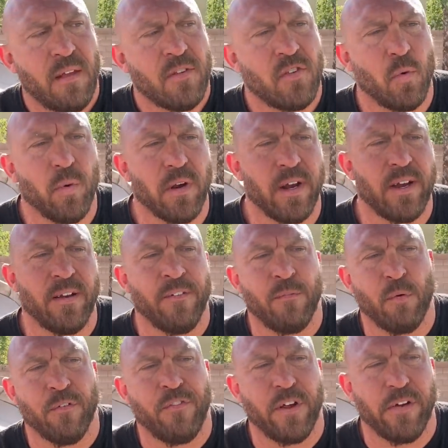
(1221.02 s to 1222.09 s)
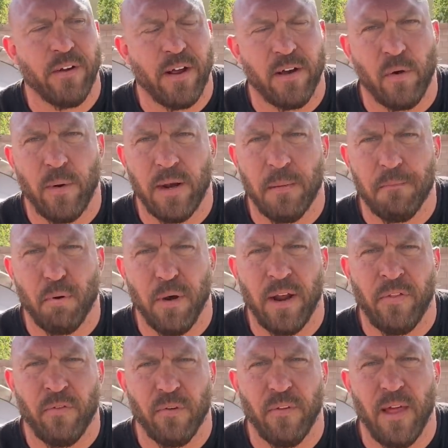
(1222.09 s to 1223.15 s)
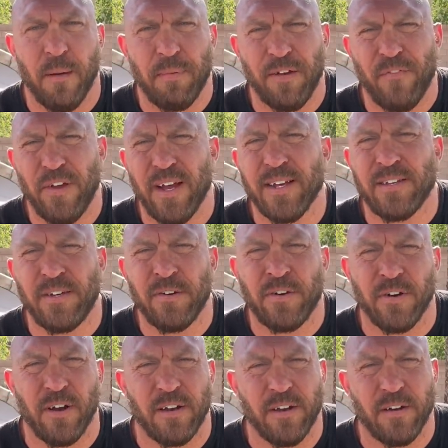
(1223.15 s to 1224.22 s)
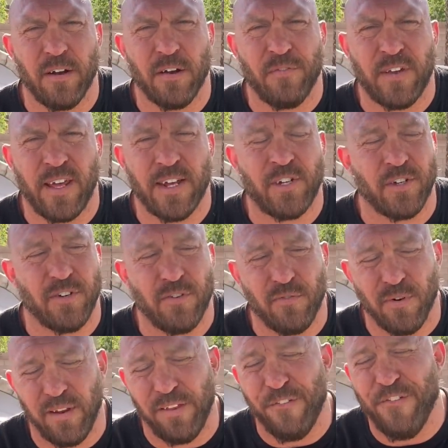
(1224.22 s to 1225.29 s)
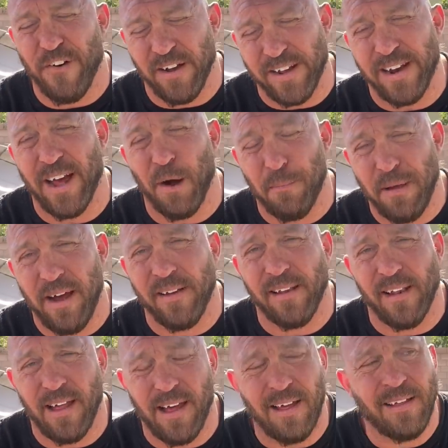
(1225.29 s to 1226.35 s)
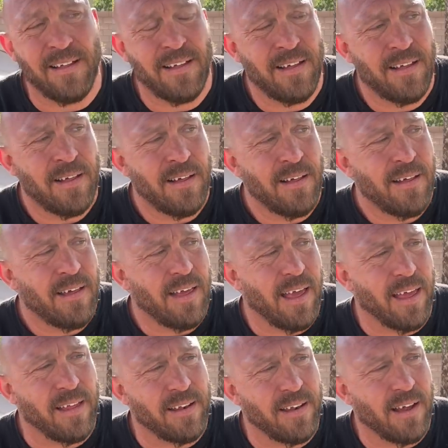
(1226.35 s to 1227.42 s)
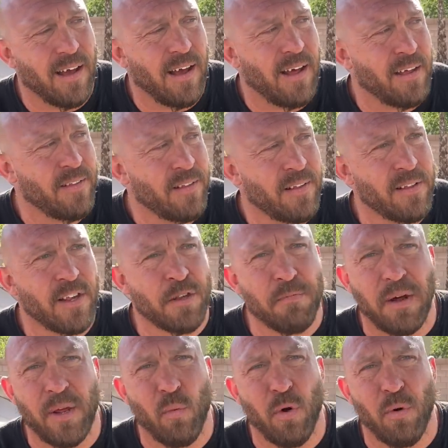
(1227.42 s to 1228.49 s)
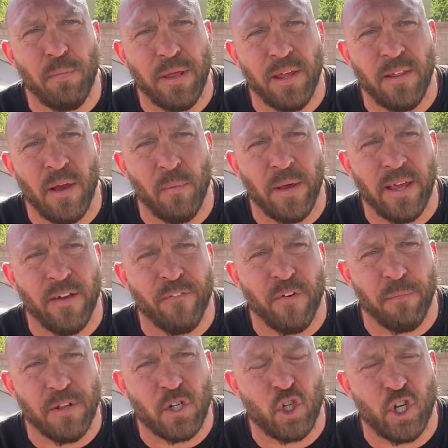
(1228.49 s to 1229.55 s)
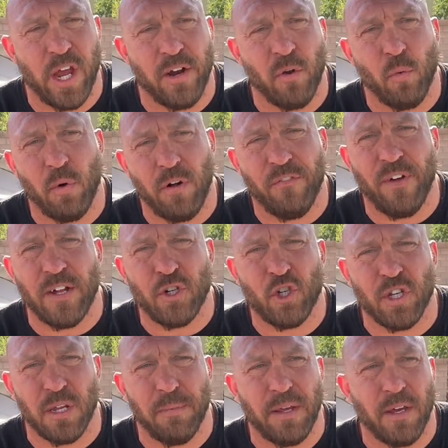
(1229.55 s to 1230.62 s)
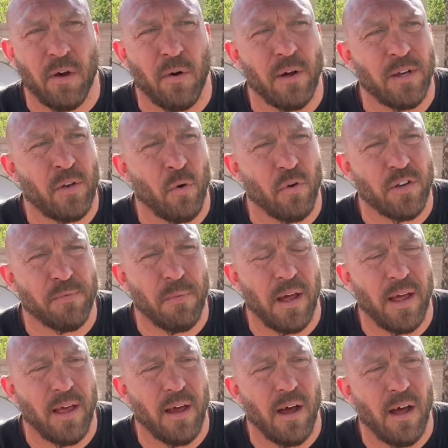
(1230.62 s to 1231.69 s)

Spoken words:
So So we're figuring out a way to break through that. But if you guys do turn on your notification, you really fucking help out a lot. And because this money will be that we get from this channel will eventually be going towards my